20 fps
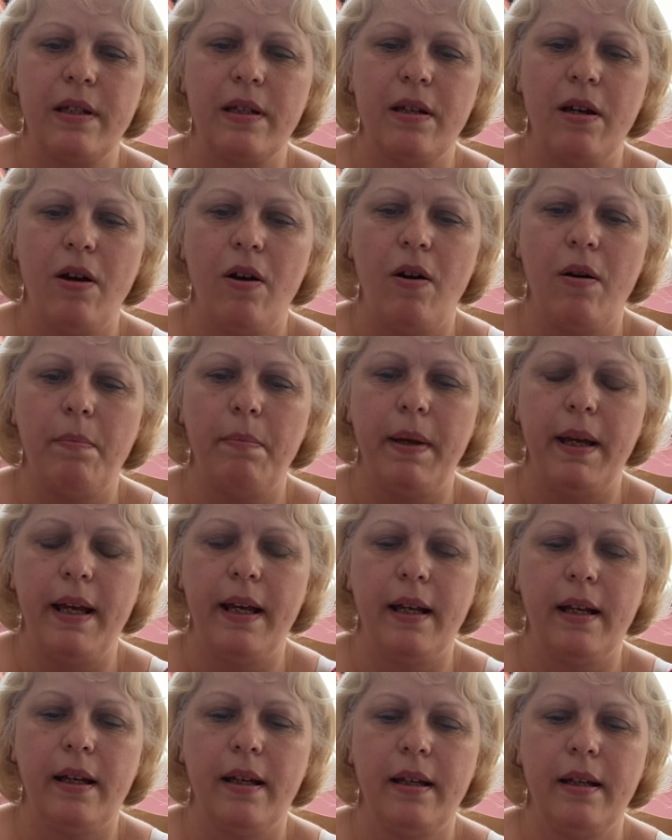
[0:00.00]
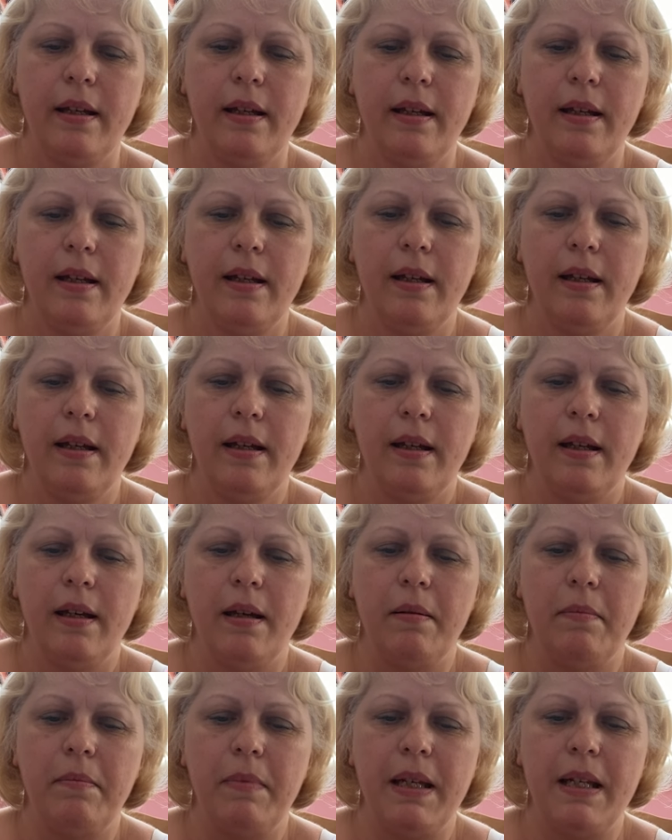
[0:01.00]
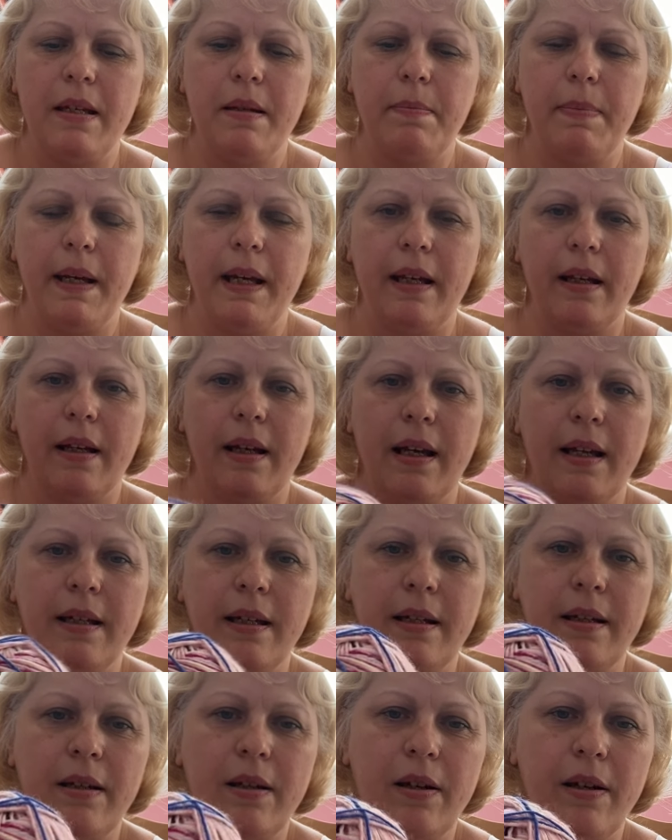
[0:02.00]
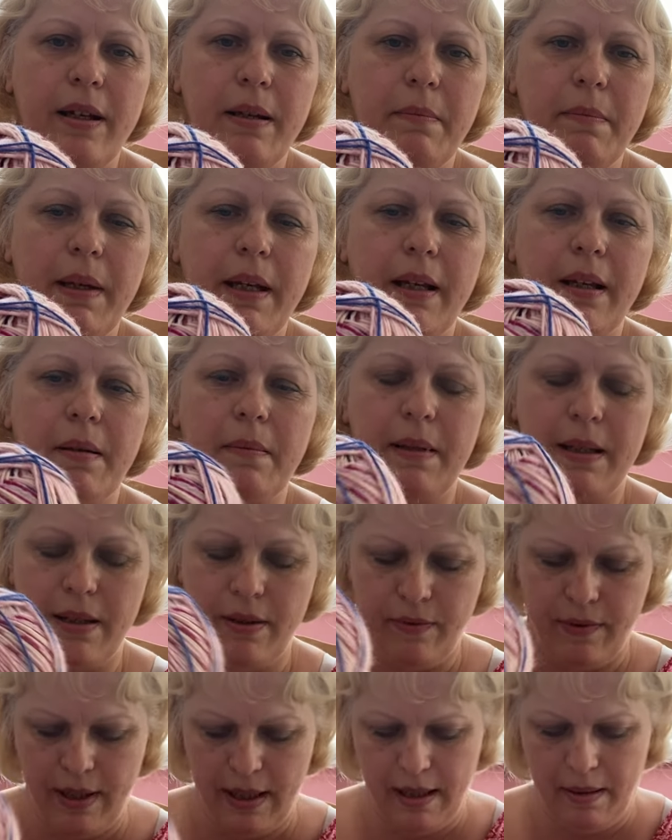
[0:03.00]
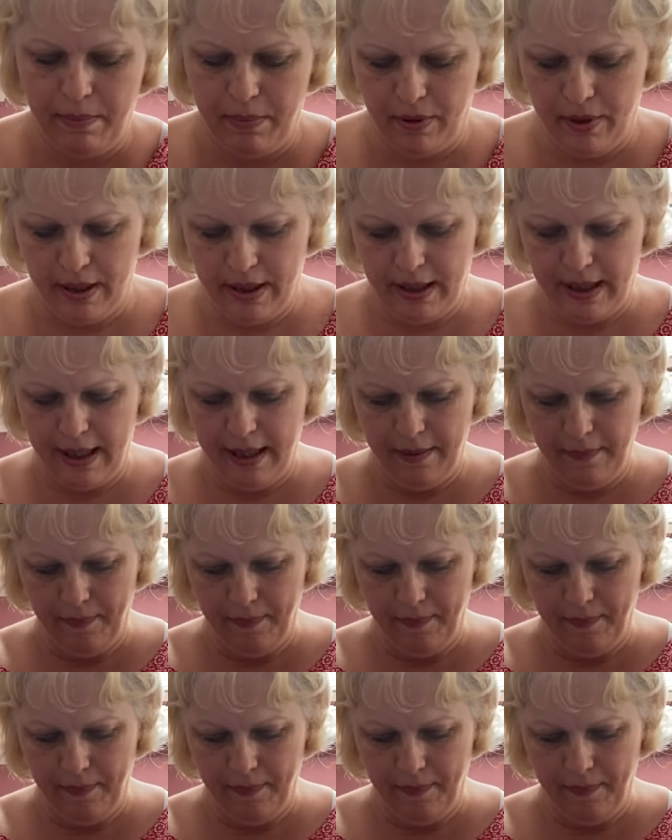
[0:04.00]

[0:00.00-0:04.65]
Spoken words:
dark pink, a mid pink and a light pink. That's really pretty.